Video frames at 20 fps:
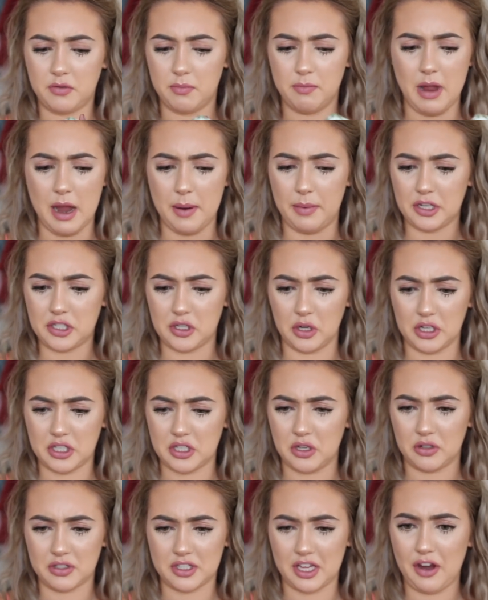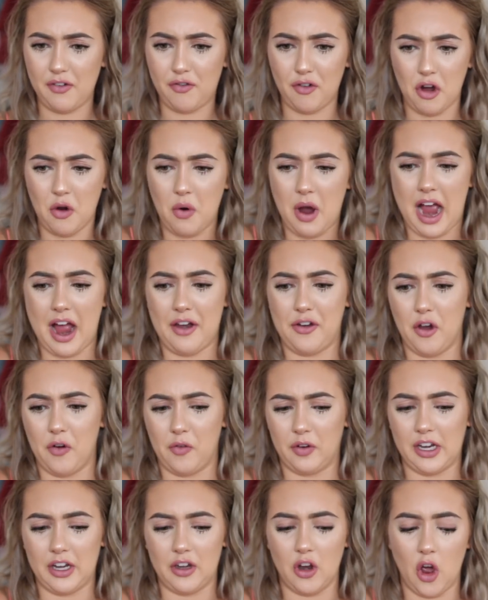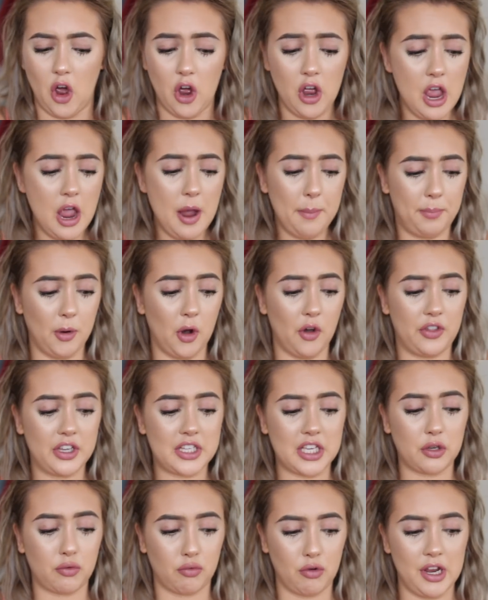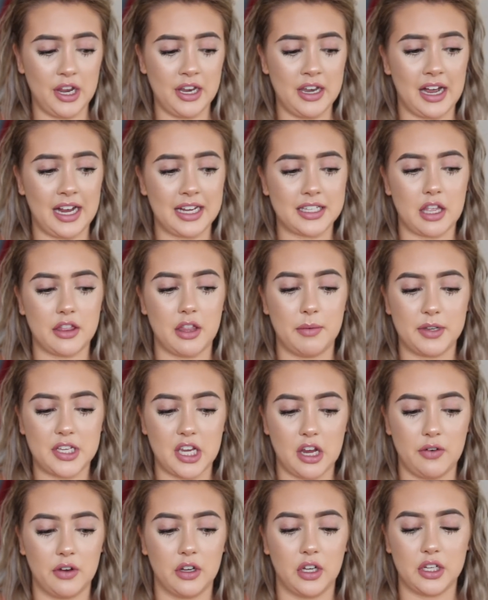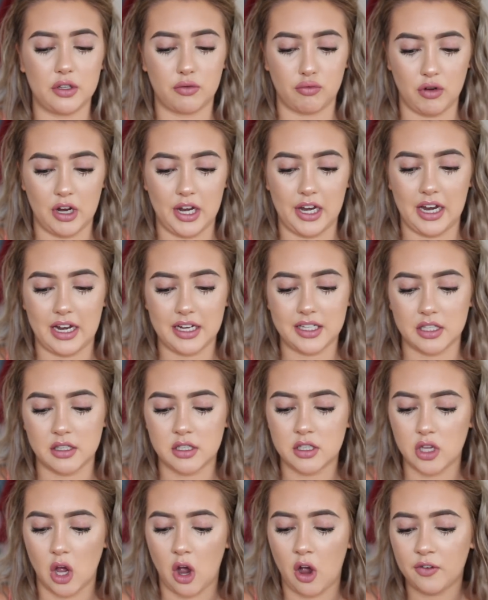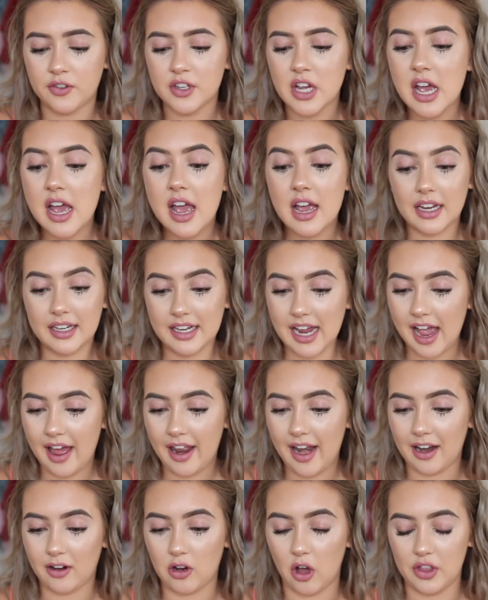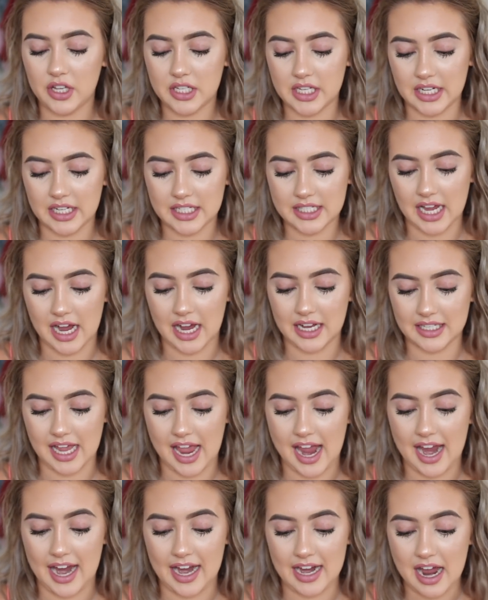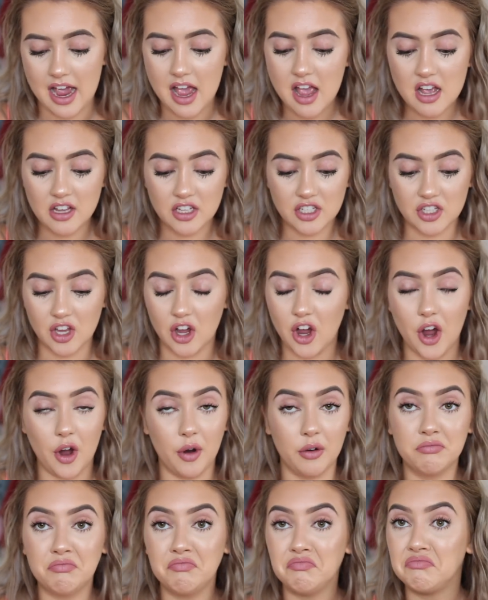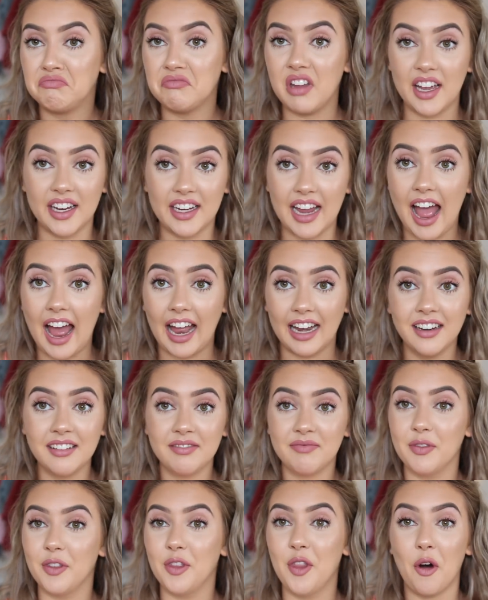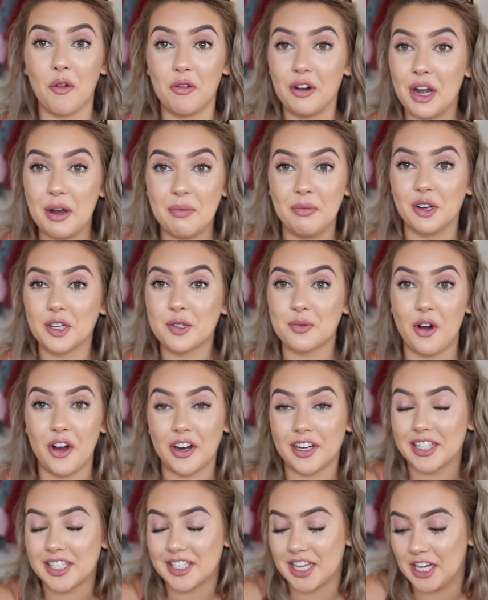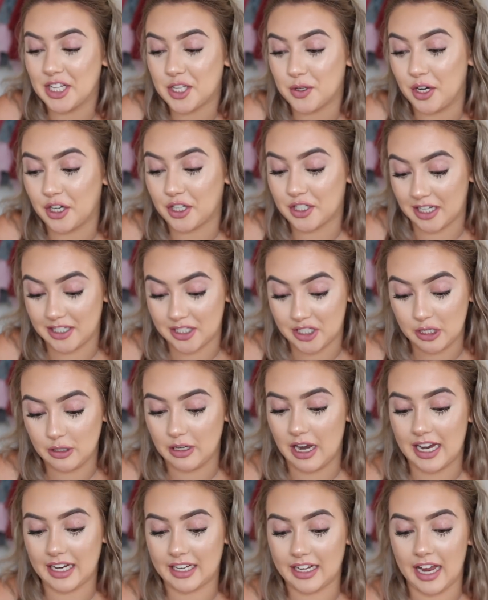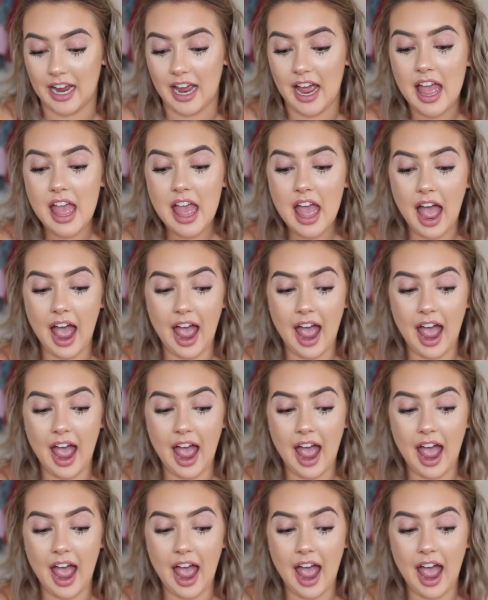Maybe so it's not see-through. I don't really know. But this is really nice, and the material is really nice and soft. Again, I got this in a size 8. So, again, not really much more I can say to it because I do like it.